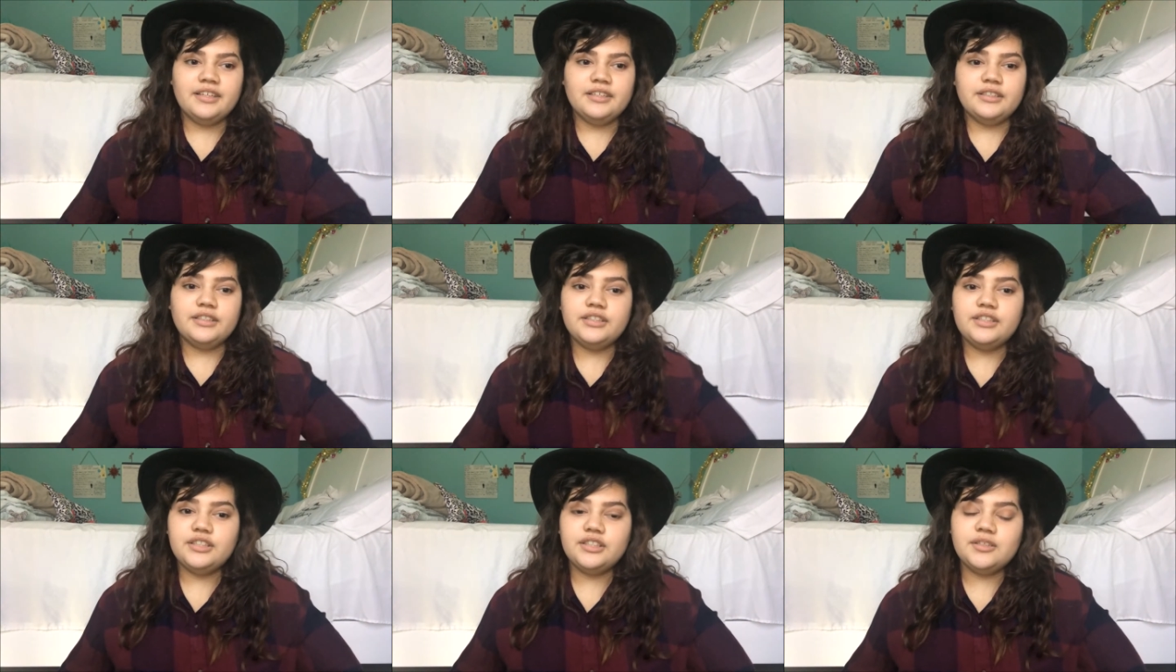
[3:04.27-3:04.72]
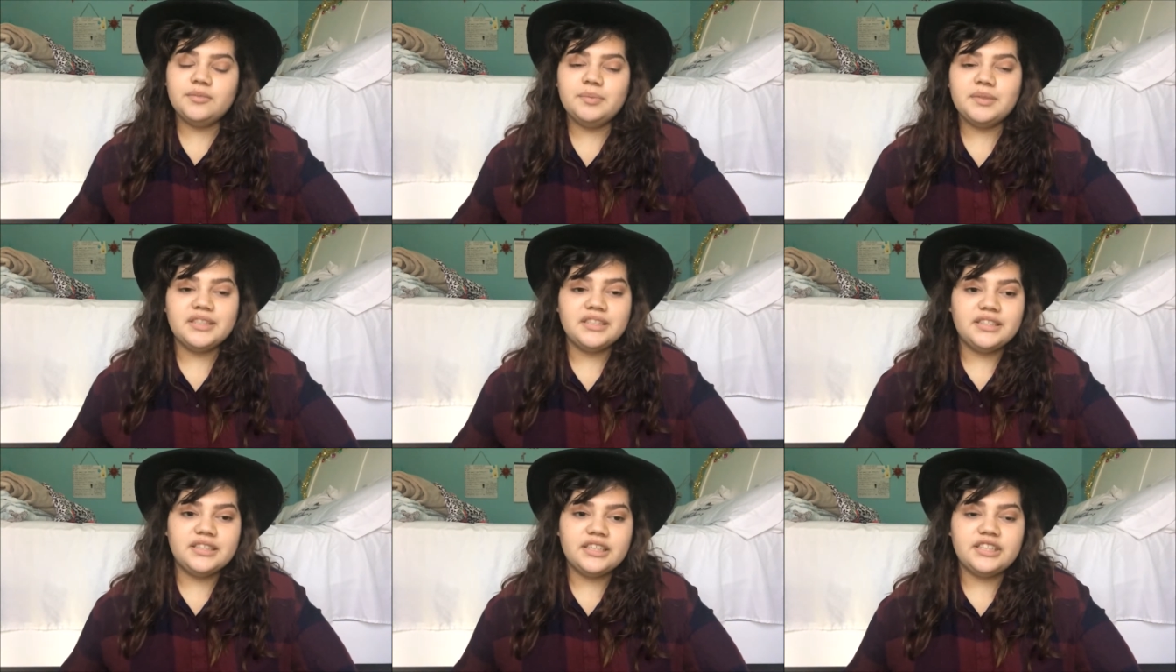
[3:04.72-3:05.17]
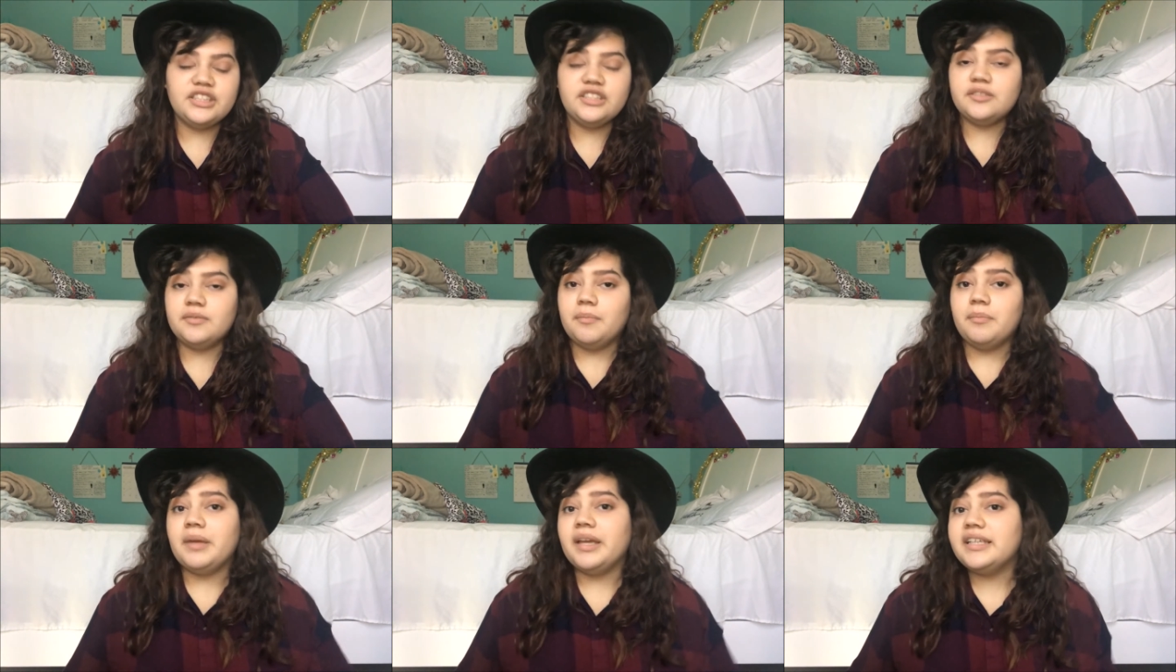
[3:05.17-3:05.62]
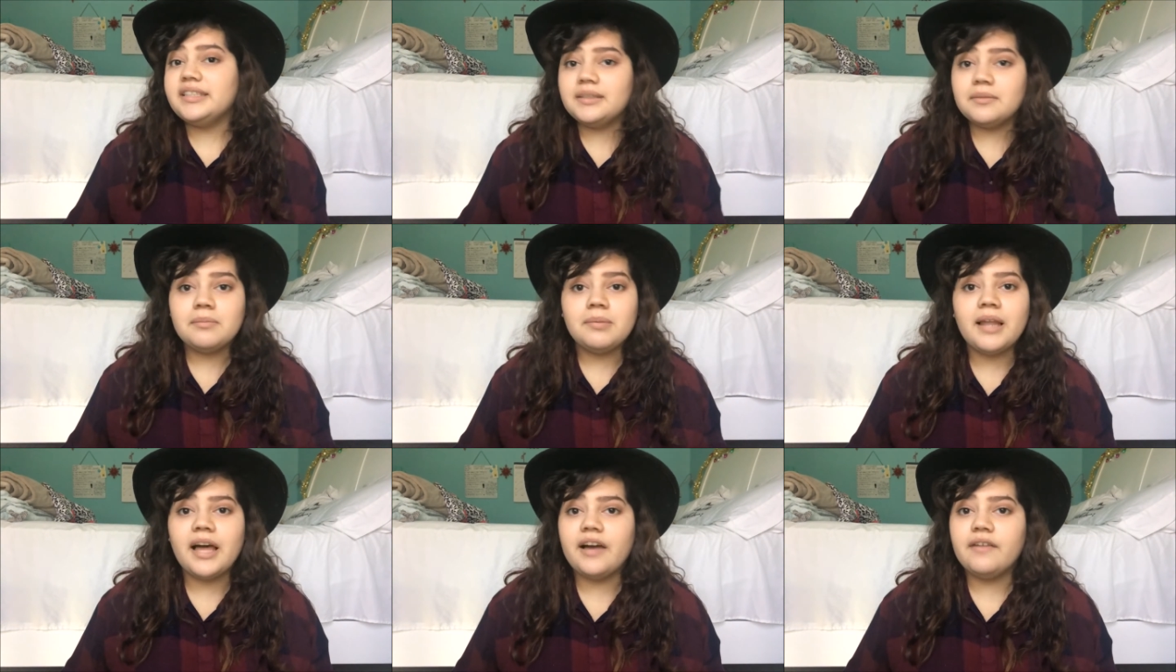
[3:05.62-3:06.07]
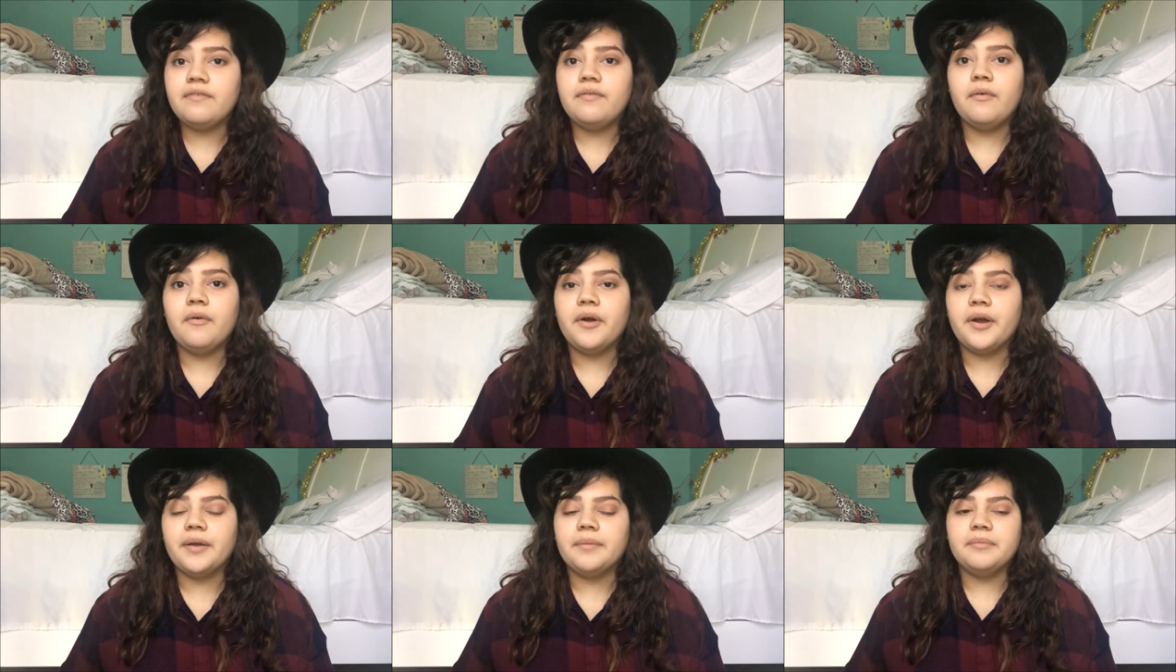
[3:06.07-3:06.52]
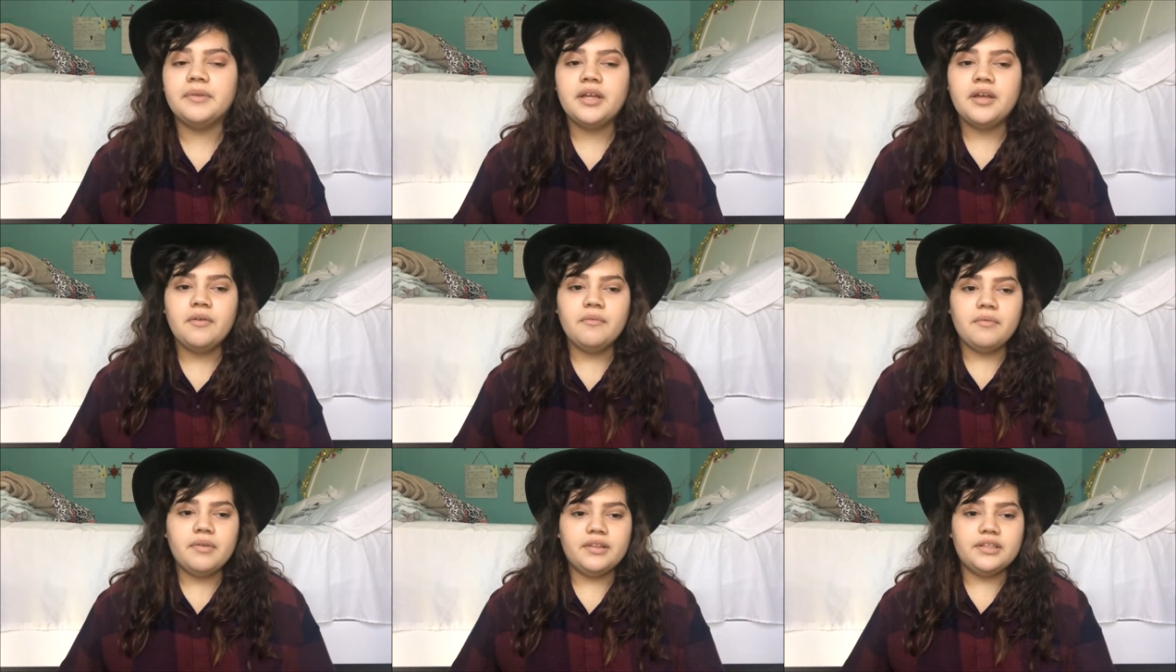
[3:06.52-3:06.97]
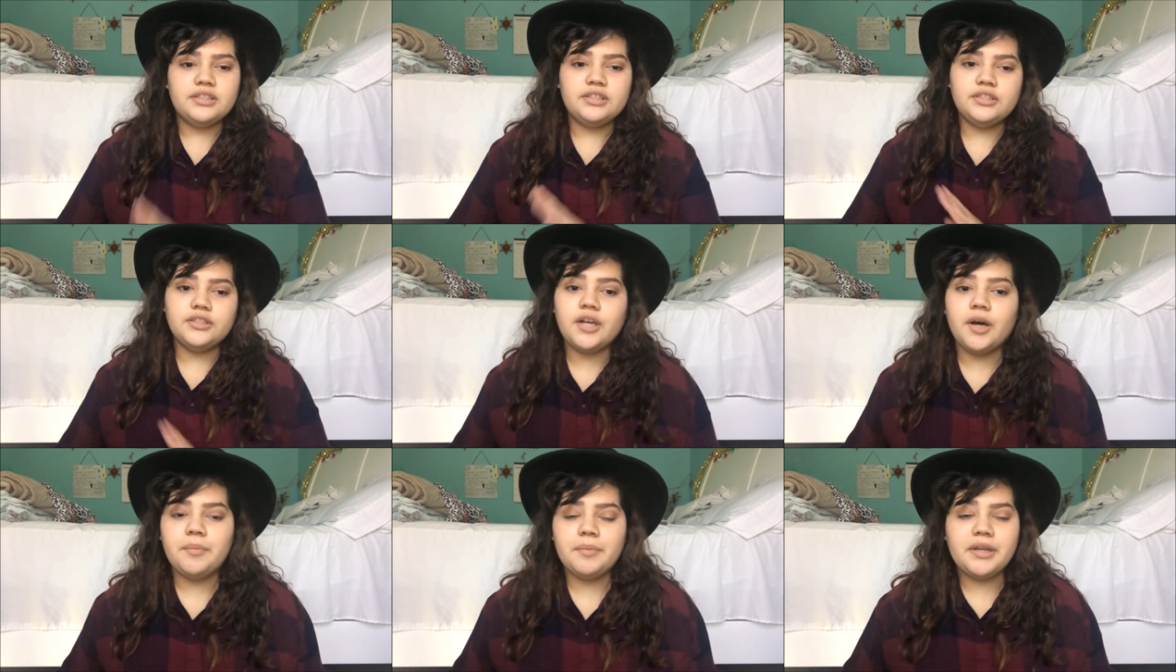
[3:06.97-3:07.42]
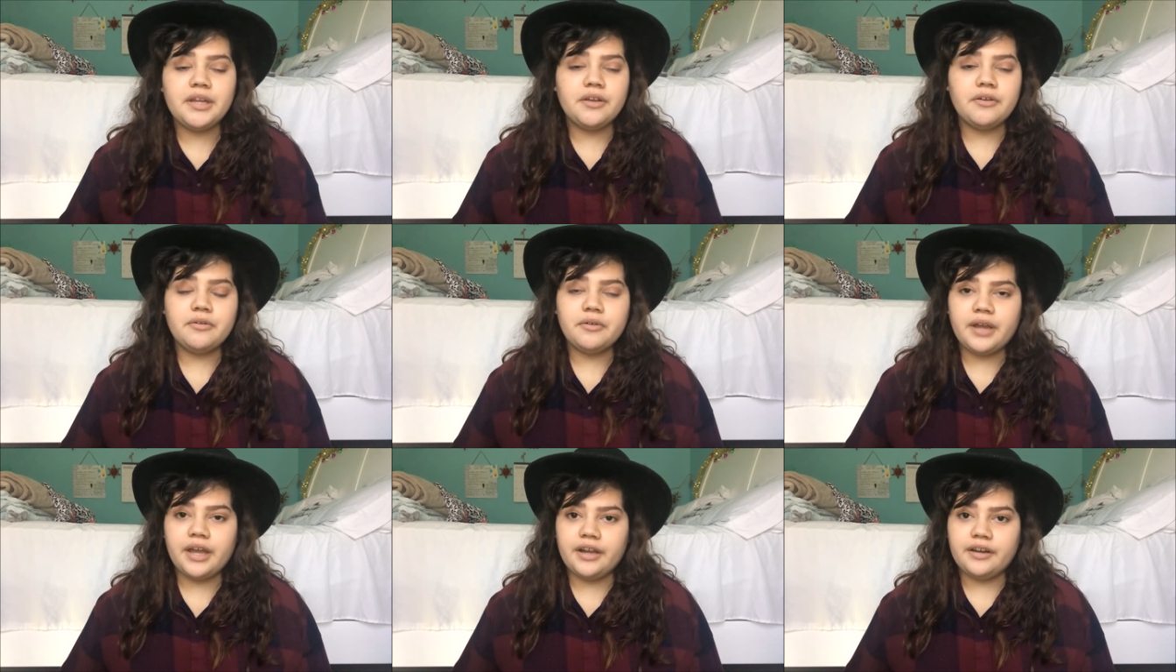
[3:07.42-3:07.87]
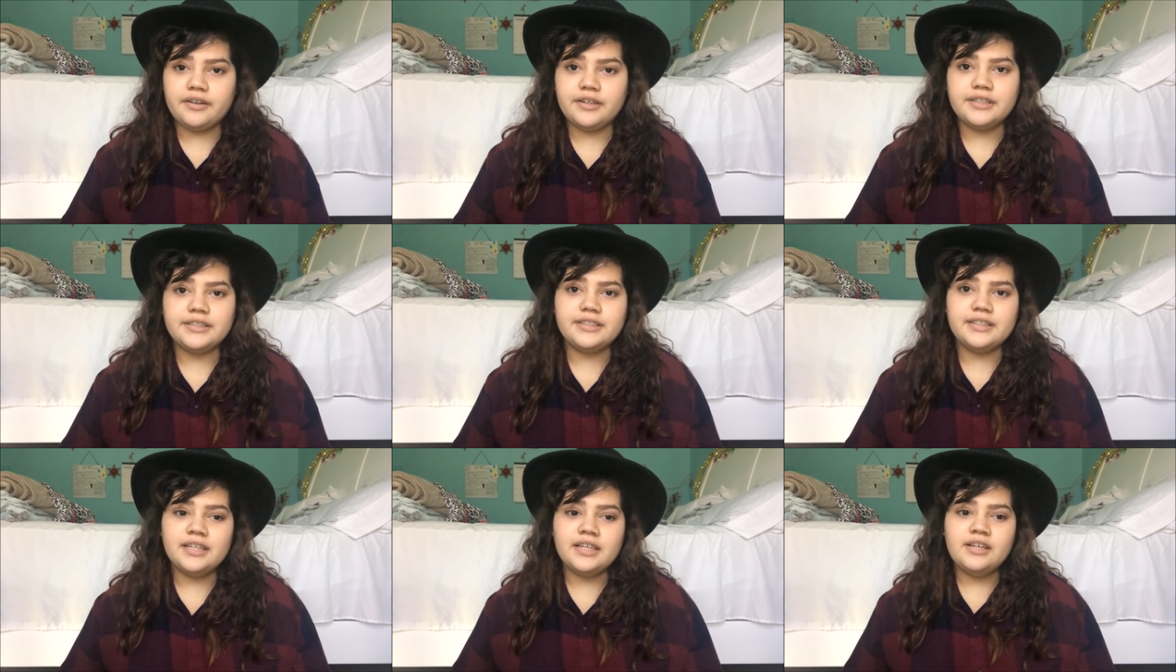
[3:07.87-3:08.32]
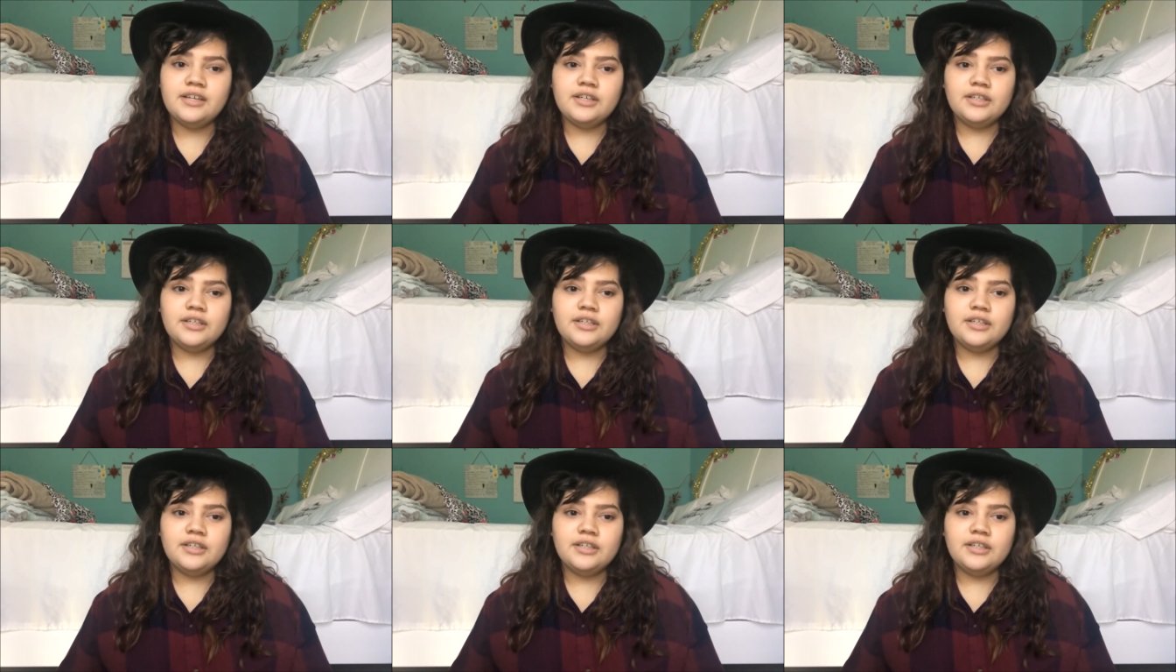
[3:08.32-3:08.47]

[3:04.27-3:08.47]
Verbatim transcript: youtube is such an amazing platform with so many creators